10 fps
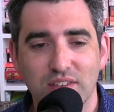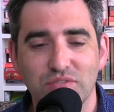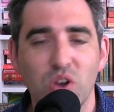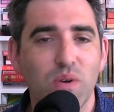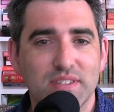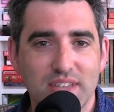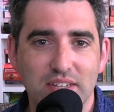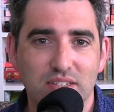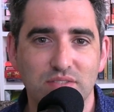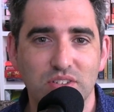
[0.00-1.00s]
I have no
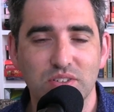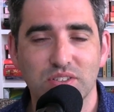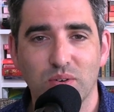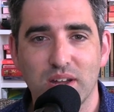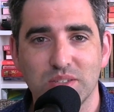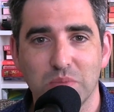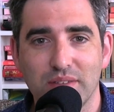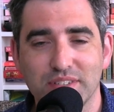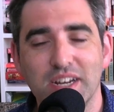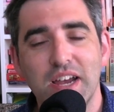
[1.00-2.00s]
incentive to do so
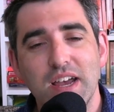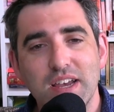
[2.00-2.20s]
whatsoever.